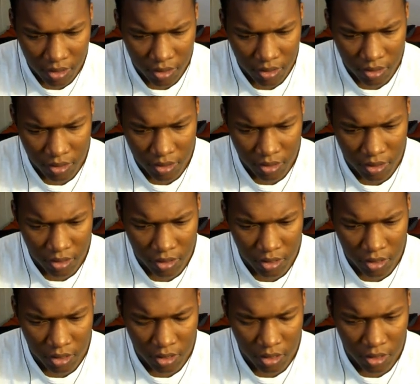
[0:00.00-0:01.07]

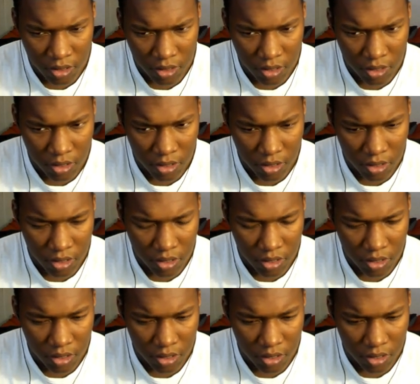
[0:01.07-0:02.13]

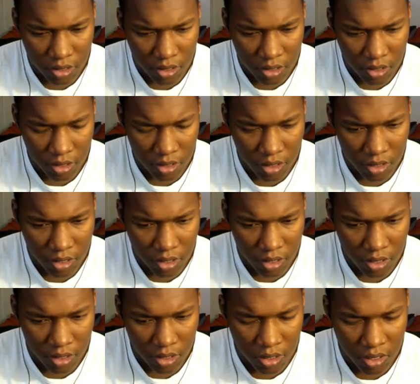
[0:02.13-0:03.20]

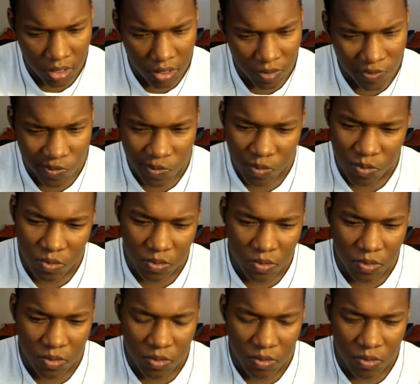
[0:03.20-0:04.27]

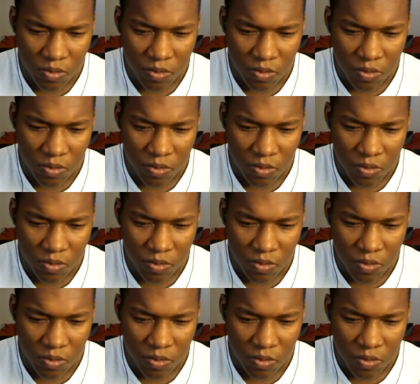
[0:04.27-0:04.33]
Nothing is said.